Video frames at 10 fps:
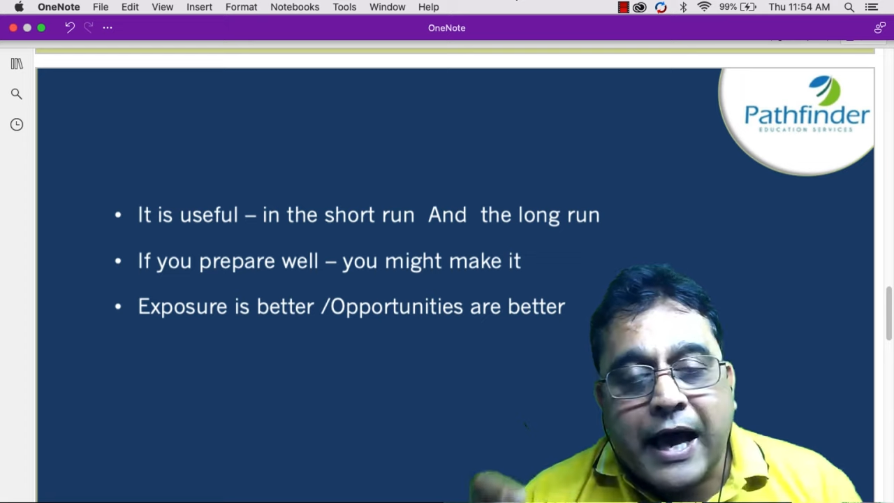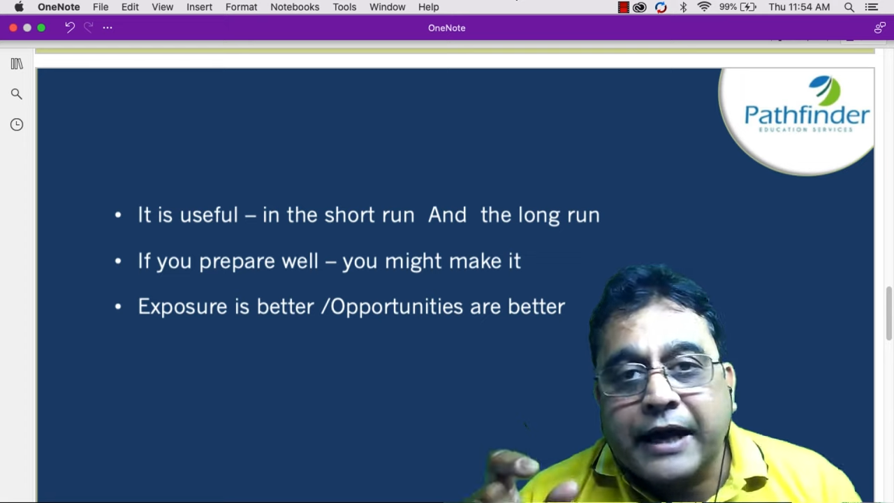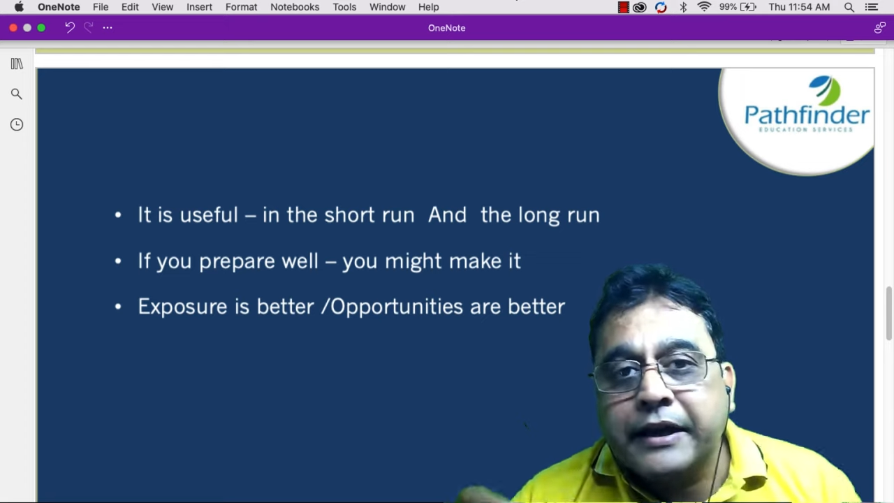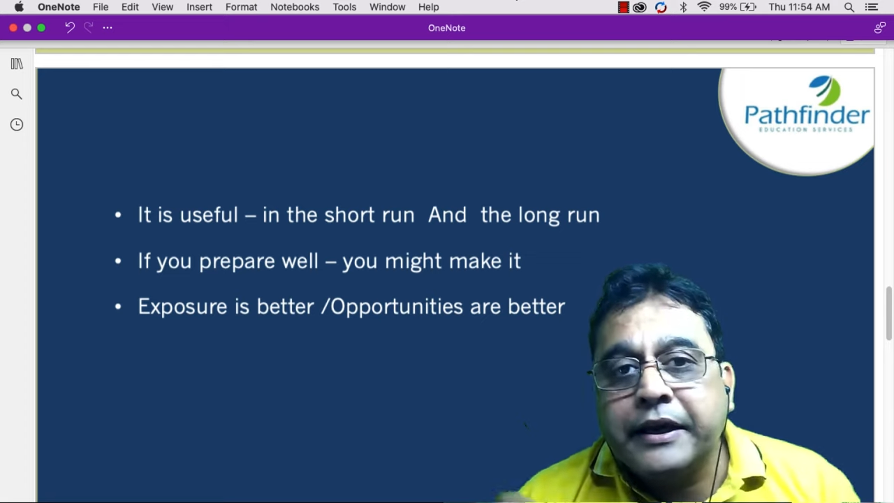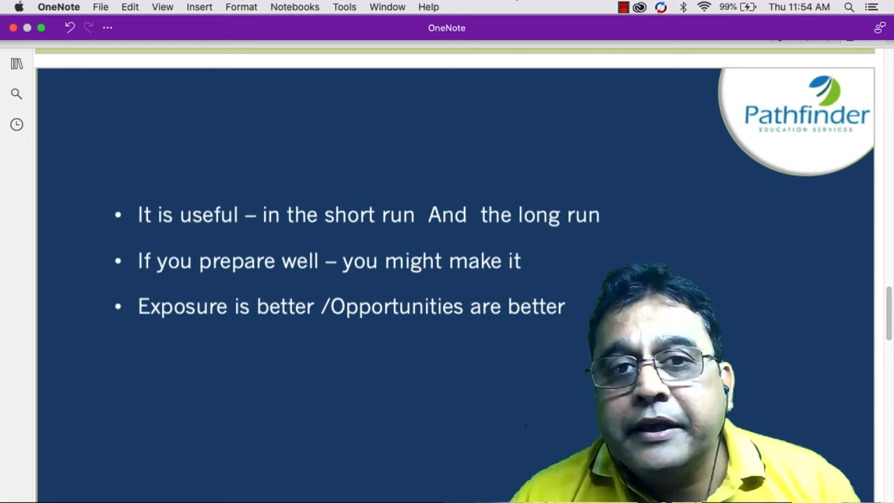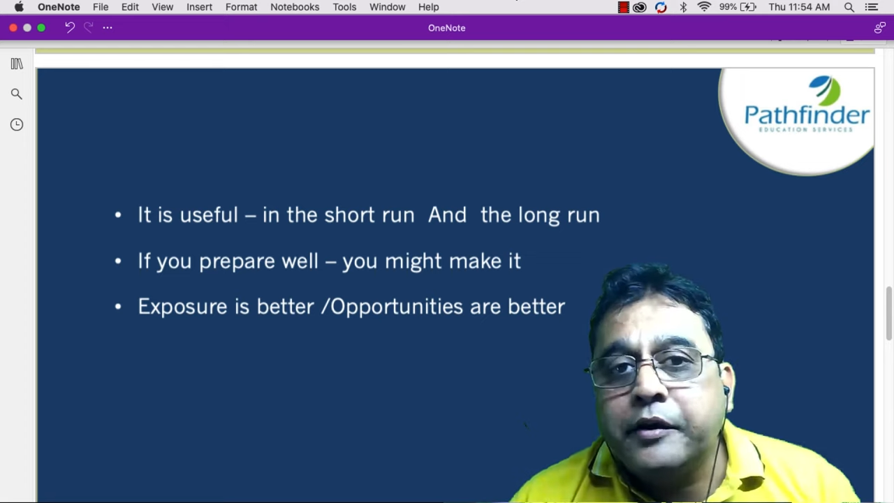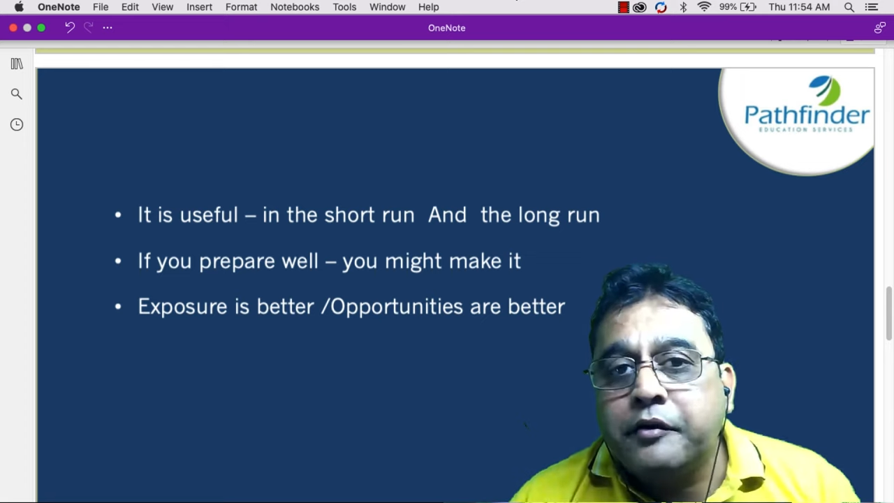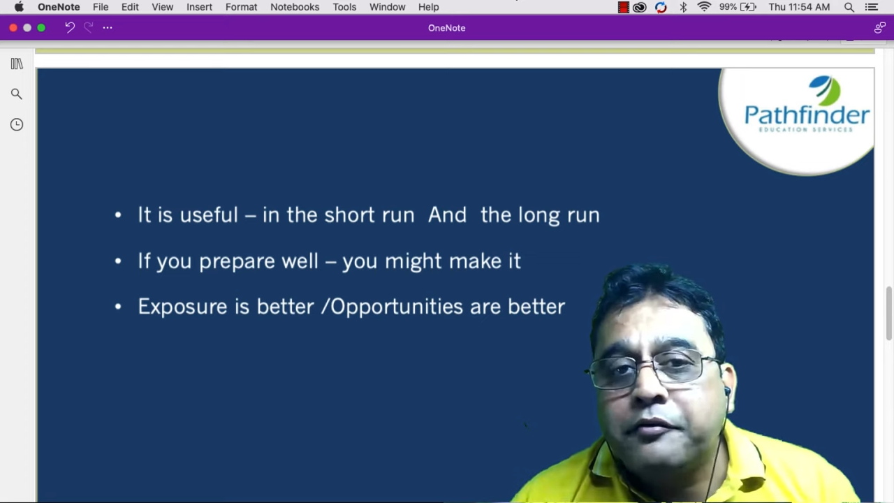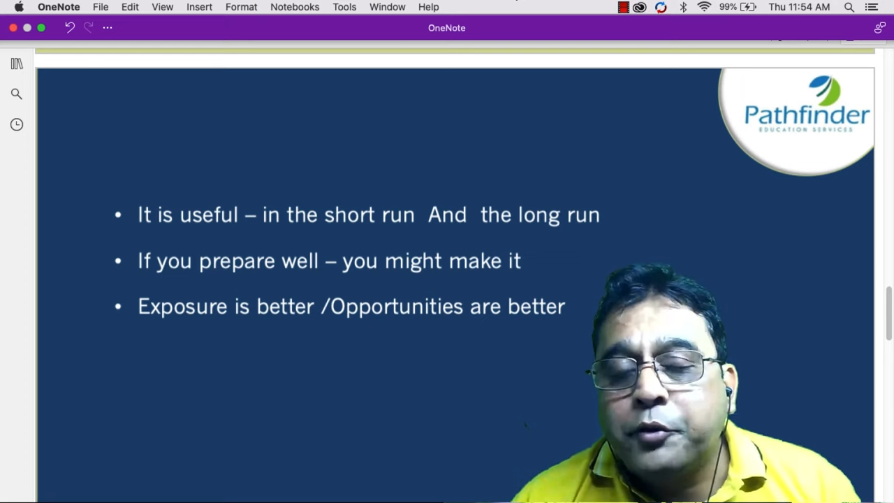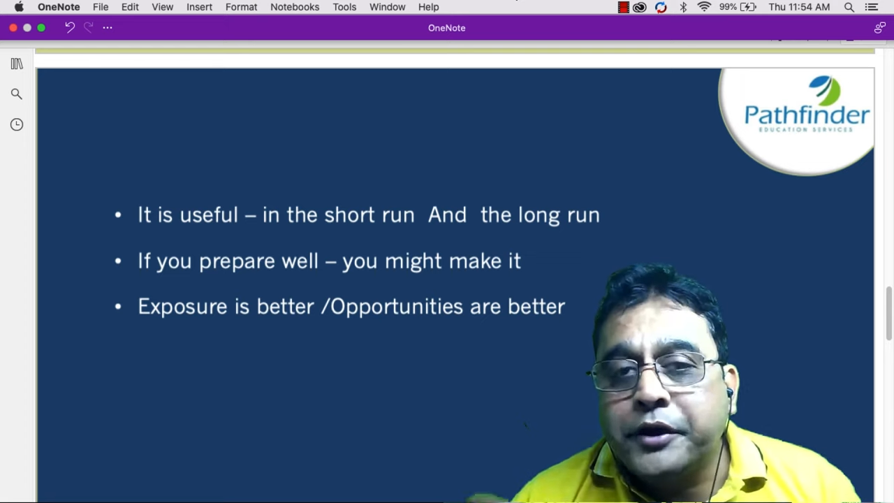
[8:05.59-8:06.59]
agony
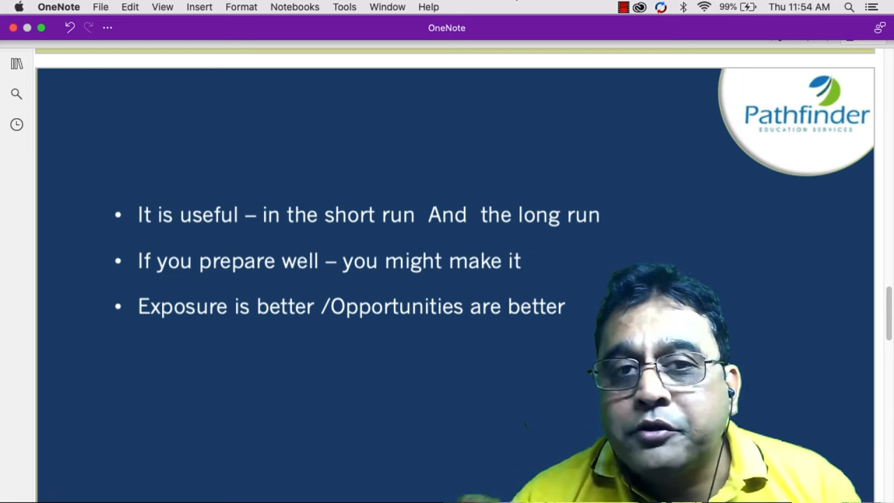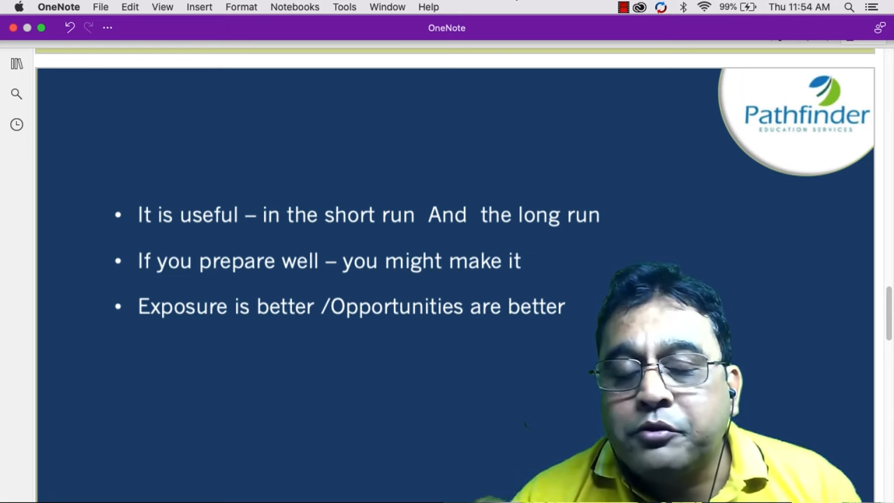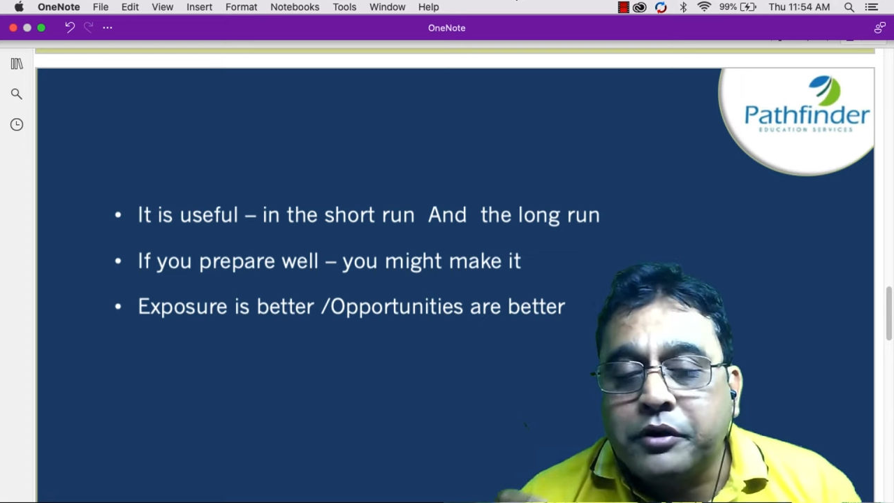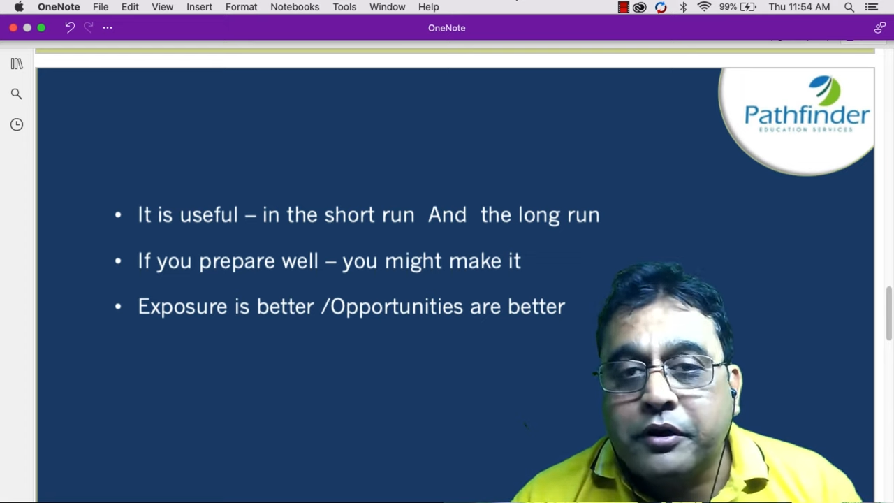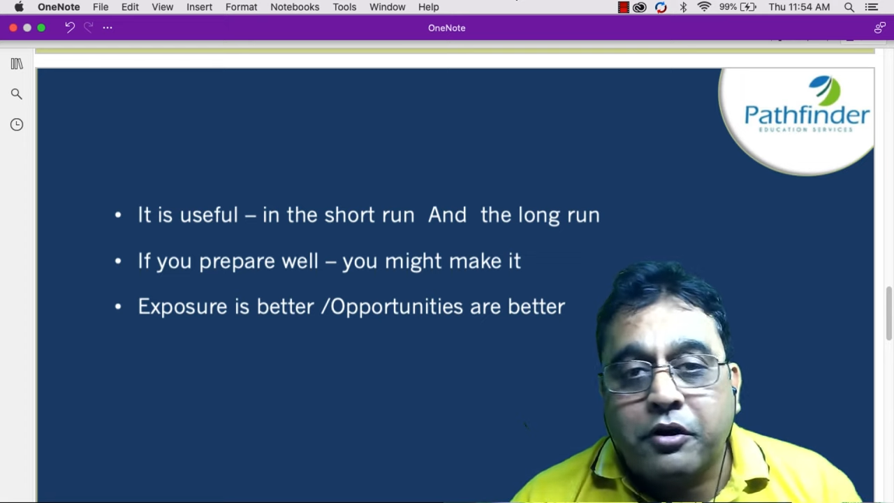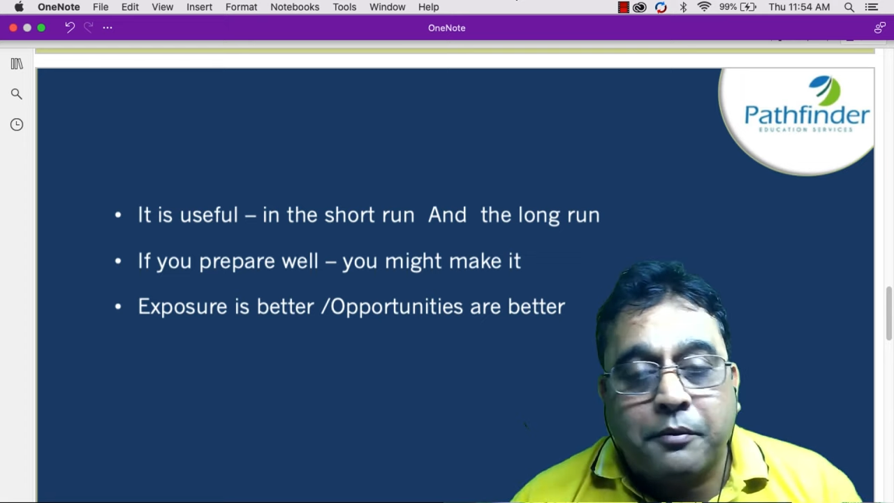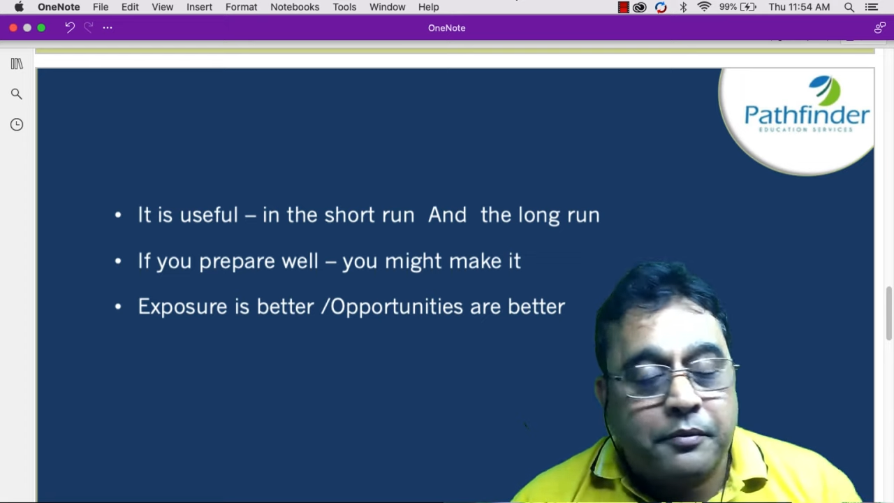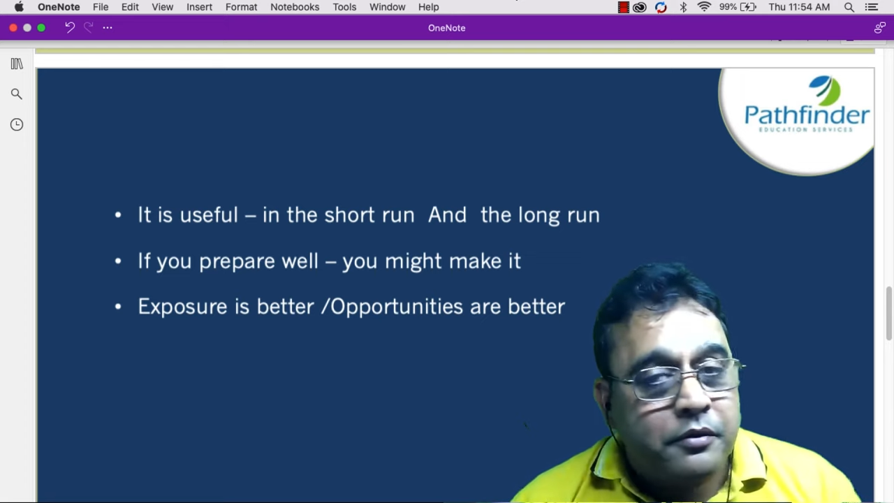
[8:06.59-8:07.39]
of going through a drop.